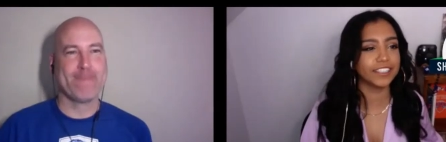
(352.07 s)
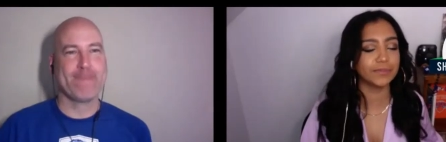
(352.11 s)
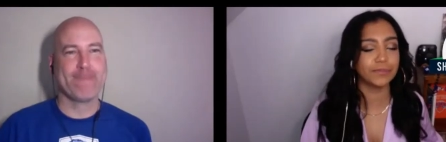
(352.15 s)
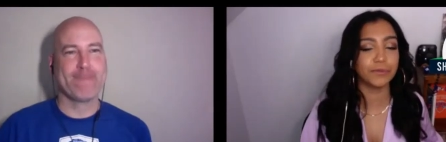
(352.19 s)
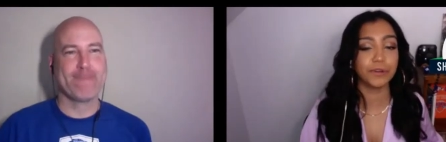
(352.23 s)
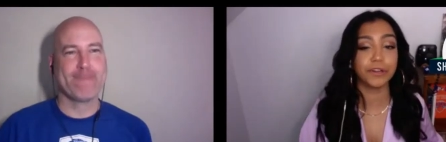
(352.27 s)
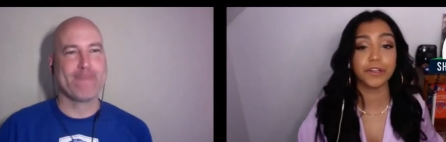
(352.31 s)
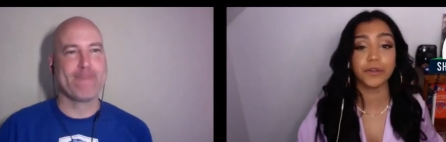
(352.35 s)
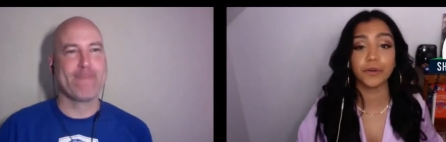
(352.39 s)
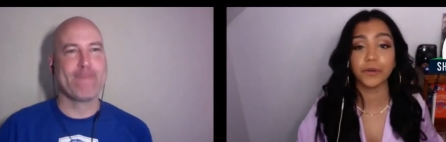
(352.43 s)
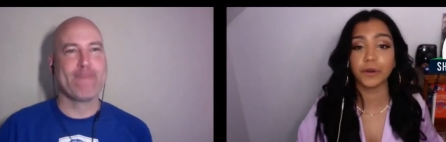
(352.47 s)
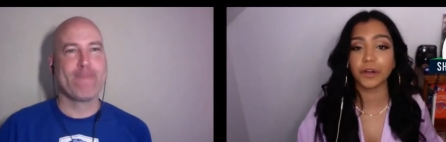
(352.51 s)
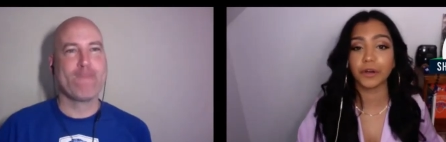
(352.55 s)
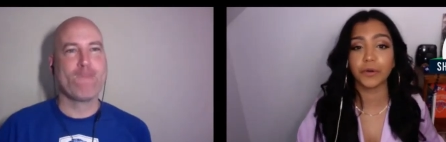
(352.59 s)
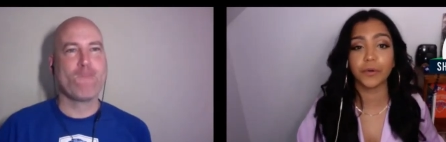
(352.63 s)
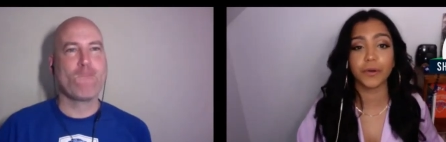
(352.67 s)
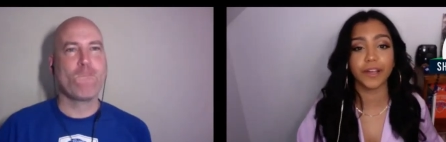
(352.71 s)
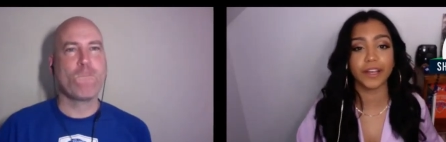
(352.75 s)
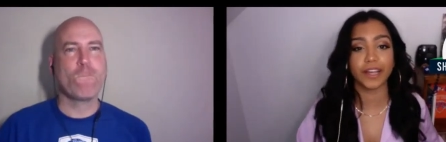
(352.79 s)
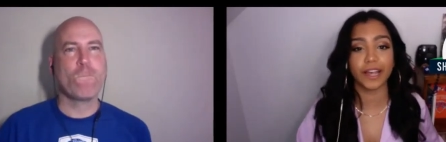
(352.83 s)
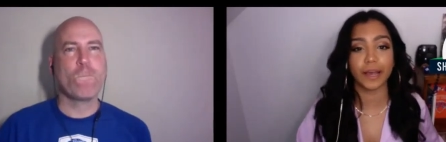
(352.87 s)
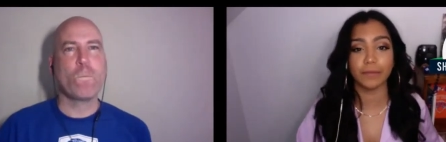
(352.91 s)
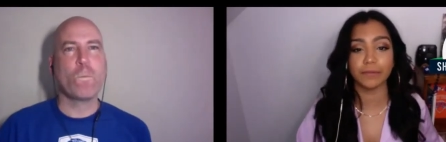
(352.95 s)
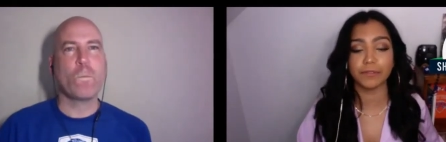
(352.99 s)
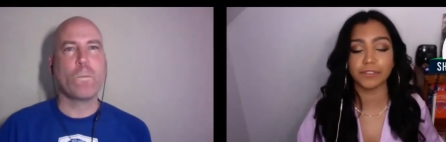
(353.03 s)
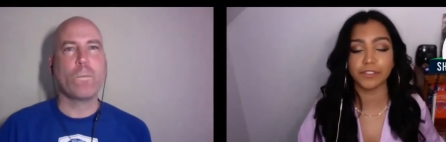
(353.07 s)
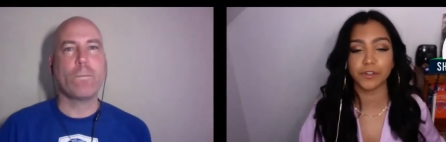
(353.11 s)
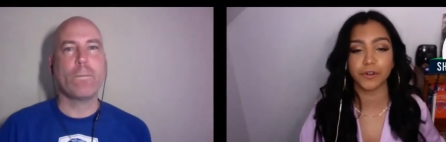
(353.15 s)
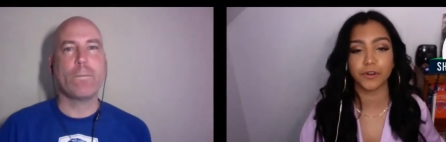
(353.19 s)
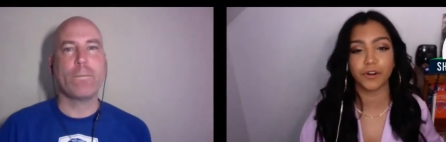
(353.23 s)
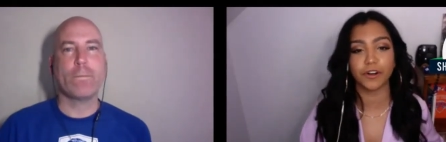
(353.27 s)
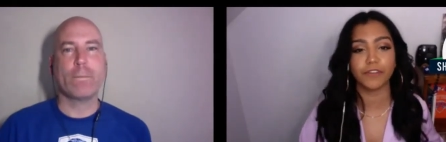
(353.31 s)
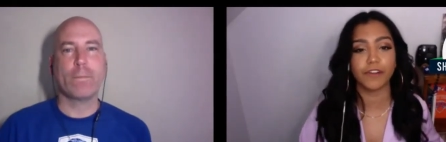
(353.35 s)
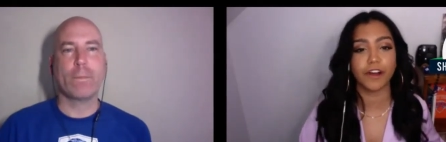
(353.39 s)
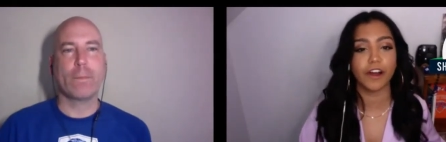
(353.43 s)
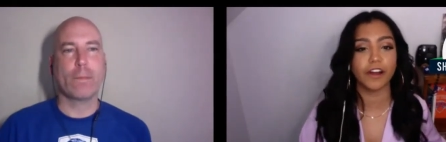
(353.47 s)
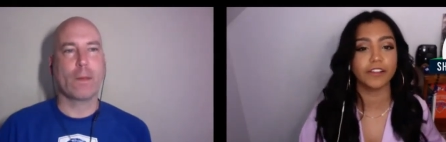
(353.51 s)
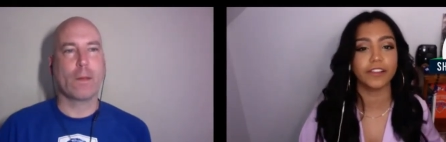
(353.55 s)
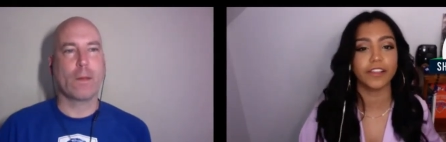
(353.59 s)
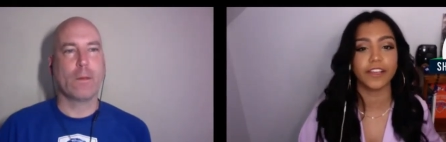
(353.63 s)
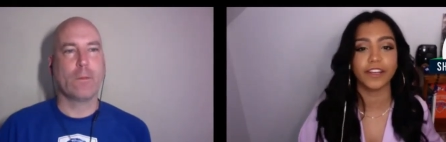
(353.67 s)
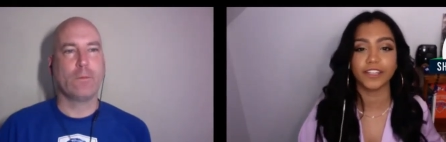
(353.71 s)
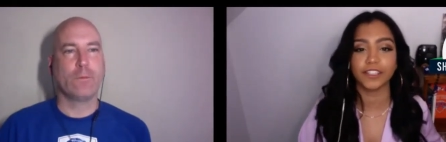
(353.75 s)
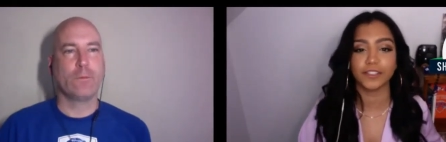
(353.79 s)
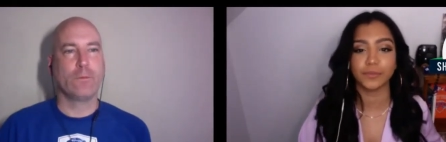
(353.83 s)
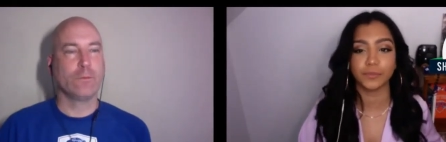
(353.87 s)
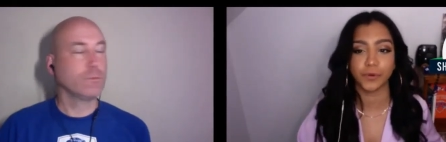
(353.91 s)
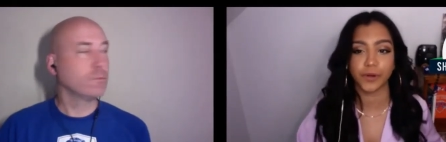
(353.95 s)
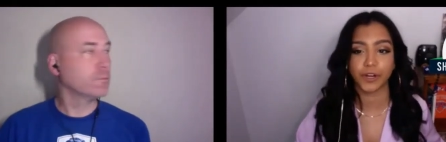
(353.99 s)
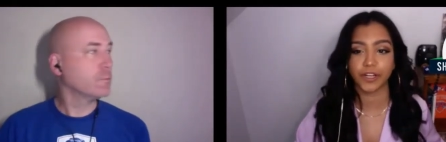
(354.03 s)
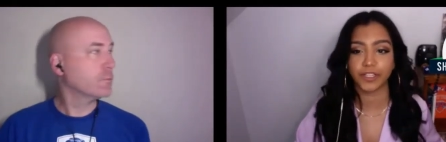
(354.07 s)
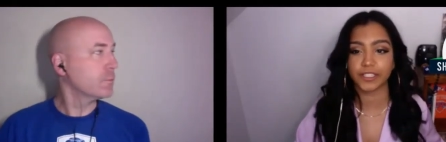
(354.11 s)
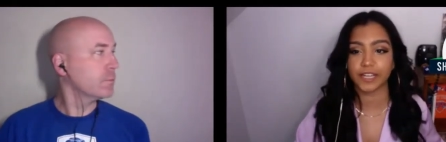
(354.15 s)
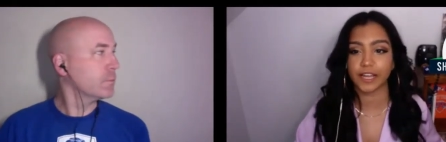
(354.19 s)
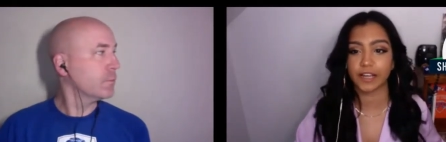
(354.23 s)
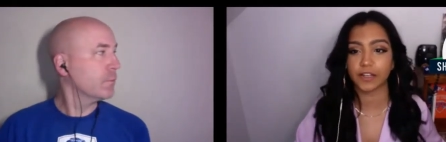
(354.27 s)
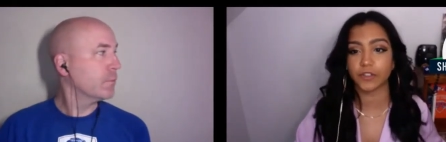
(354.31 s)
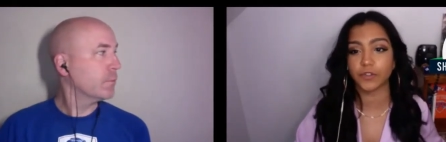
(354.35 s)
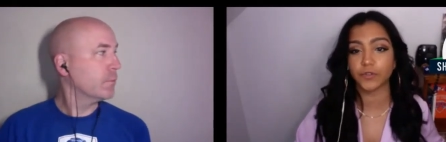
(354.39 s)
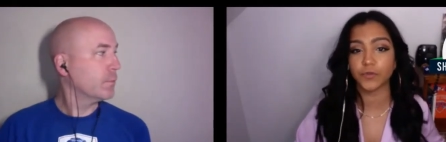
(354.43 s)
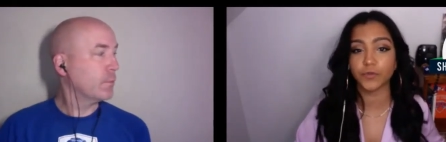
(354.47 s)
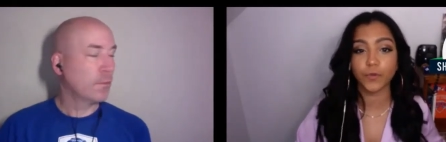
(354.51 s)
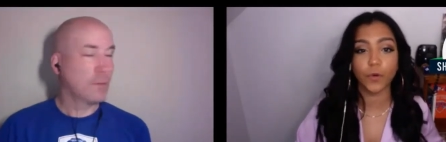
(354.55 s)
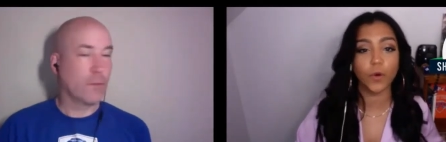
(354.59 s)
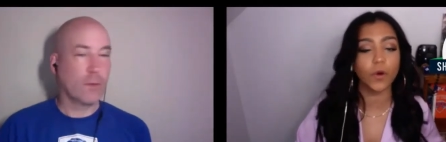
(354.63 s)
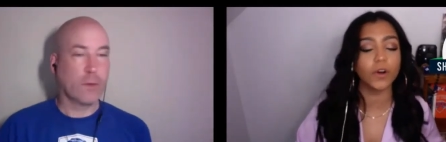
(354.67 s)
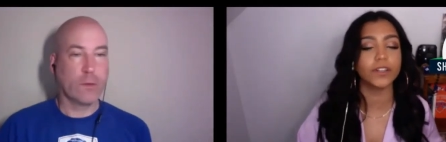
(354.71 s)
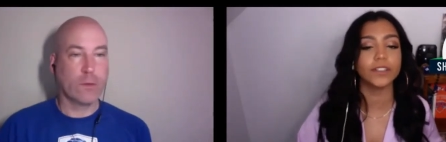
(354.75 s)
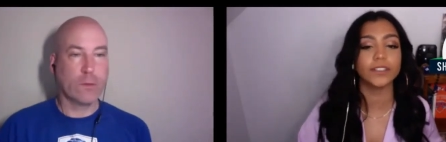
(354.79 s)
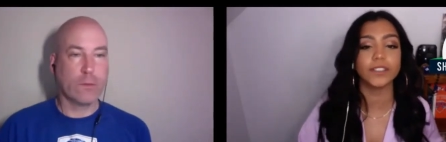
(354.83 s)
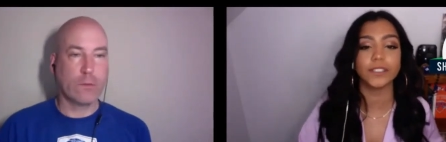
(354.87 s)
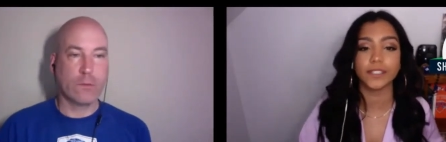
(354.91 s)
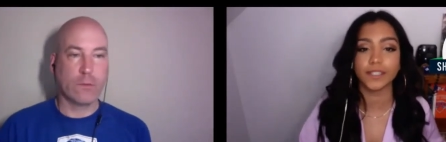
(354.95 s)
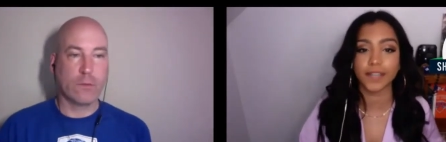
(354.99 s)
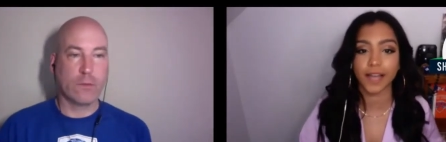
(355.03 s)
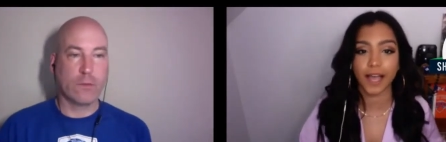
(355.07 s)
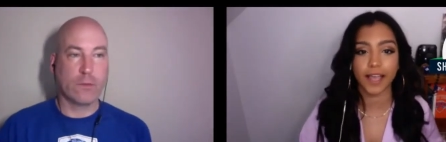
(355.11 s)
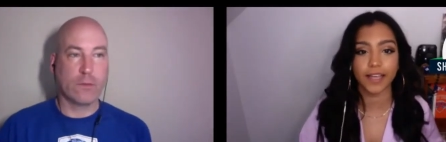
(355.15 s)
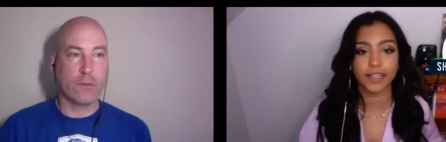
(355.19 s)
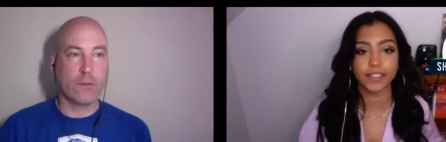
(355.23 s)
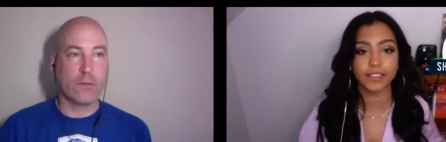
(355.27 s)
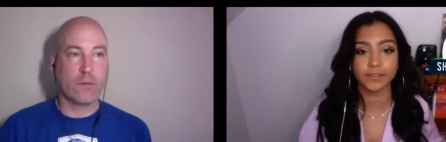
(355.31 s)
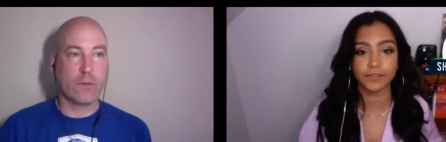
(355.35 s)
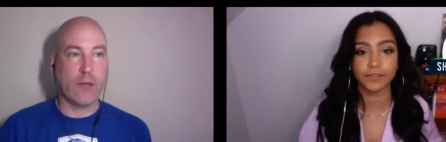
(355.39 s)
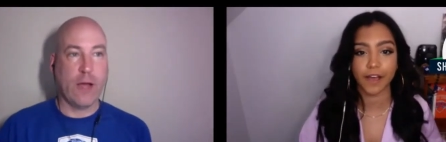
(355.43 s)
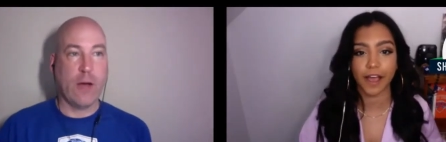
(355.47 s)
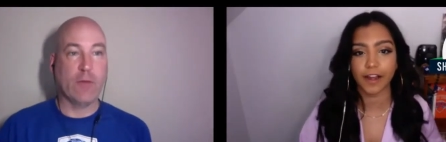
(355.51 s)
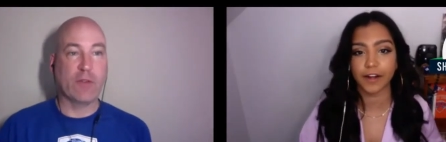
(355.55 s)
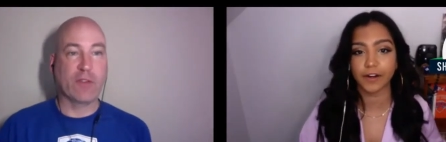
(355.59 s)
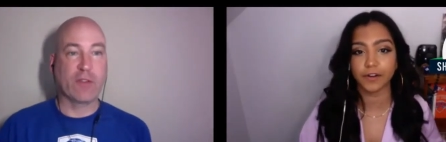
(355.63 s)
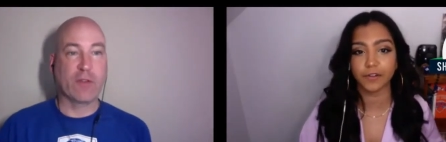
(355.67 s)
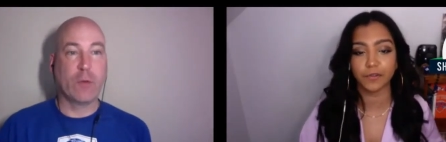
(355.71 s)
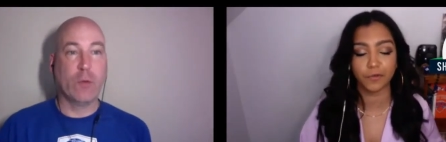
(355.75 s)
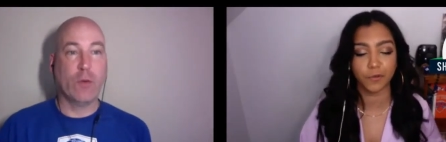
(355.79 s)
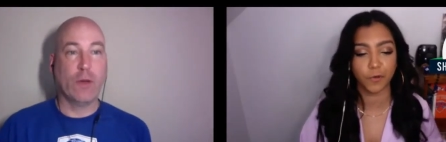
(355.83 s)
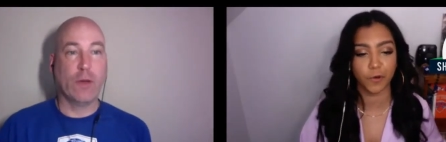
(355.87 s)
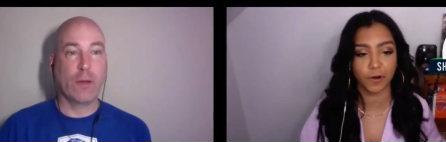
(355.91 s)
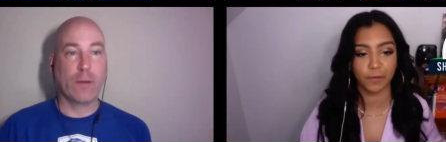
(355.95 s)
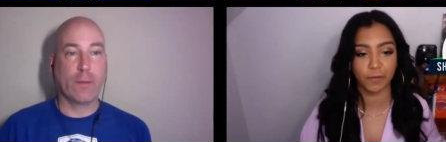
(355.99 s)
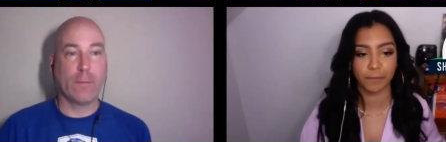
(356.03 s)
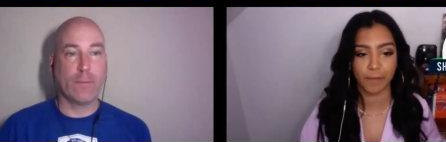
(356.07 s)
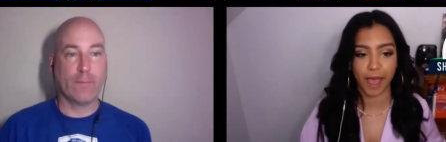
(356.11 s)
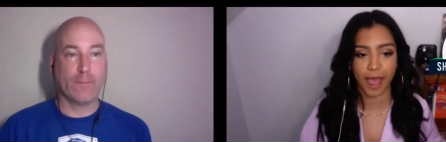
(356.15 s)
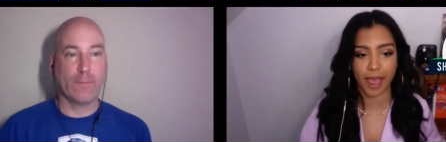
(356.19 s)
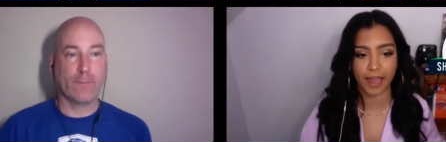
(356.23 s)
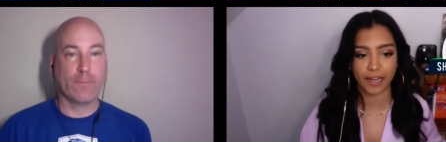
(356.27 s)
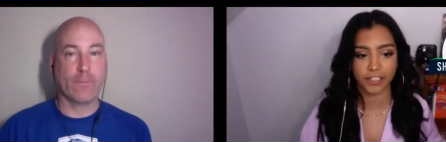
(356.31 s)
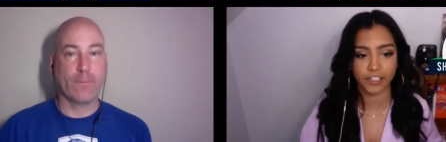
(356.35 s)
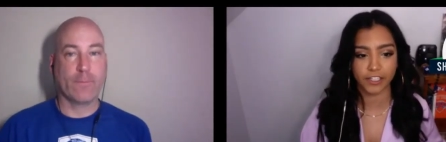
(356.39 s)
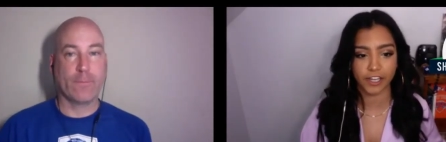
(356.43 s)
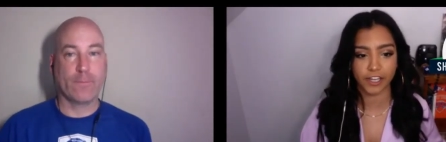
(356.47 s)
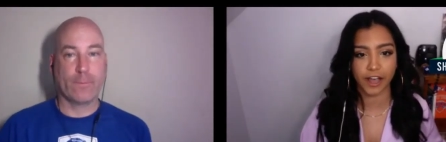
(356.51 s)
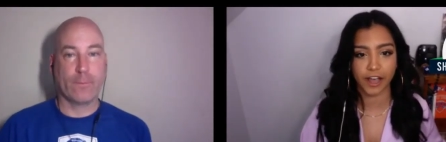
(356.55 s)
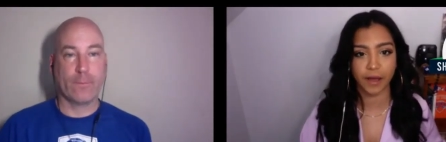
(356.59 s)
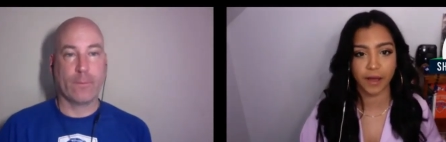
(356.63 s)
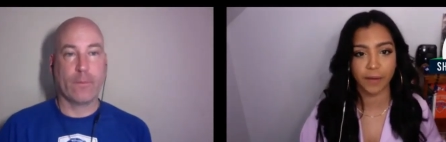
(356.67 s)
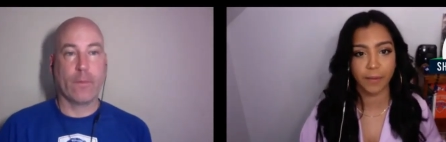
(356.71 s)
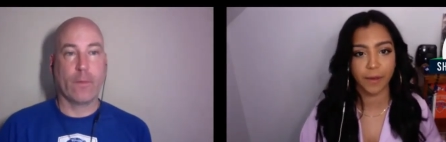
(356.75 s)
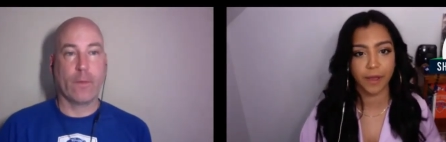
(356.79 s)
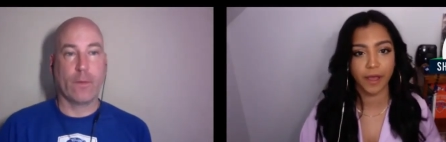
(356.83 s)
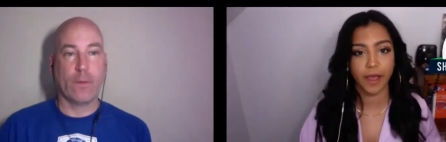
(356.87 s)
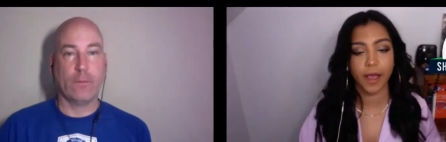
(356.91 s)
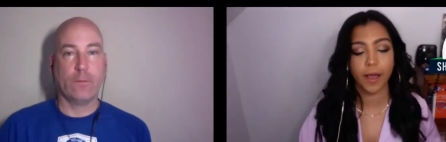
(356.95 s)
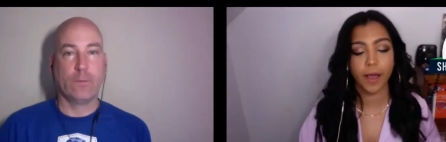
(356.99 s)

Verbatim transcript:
Speaker 1: to bring you a quick episode of our latest breakdowns for tonight's Final Four matchup.